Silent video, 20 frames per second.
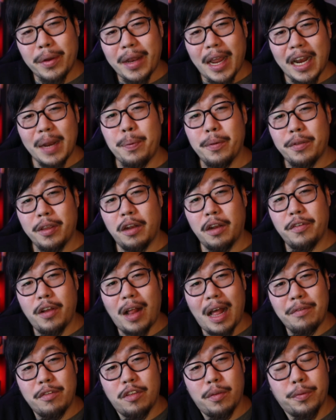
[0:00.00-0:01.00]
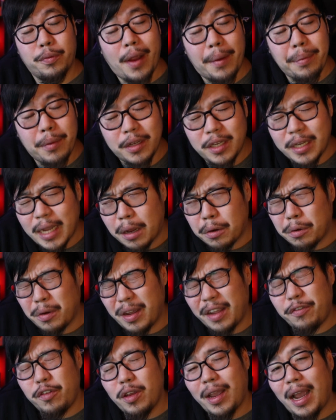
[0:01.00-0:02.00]
the way, 90% of y'all haven't subscribed to the channel.
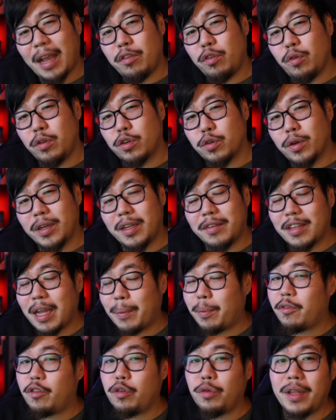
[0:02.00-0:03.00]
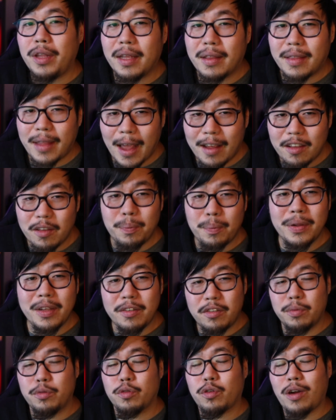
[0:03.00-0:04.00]
If you guys do enjoy these type of unique decks,
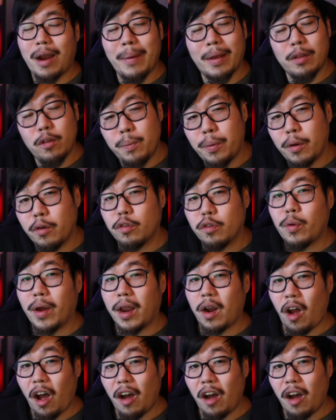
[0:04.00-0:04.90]
please subscribe. I do post quite